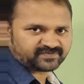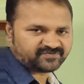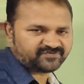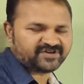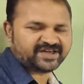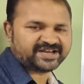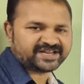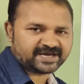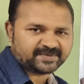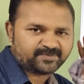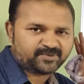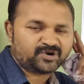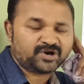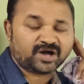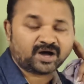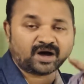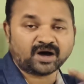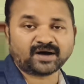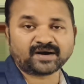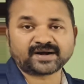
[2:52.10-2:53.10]
variable
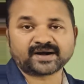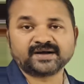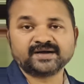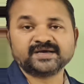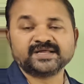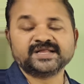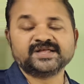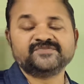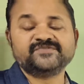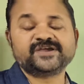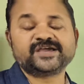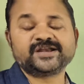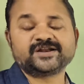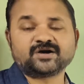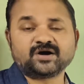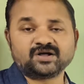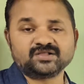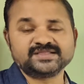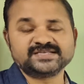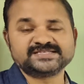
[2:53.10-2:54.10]
or we can
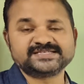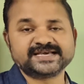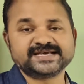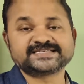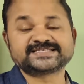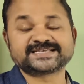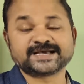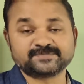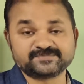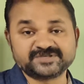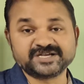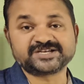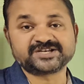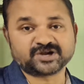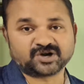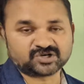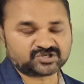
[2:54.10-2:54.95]
call this as subject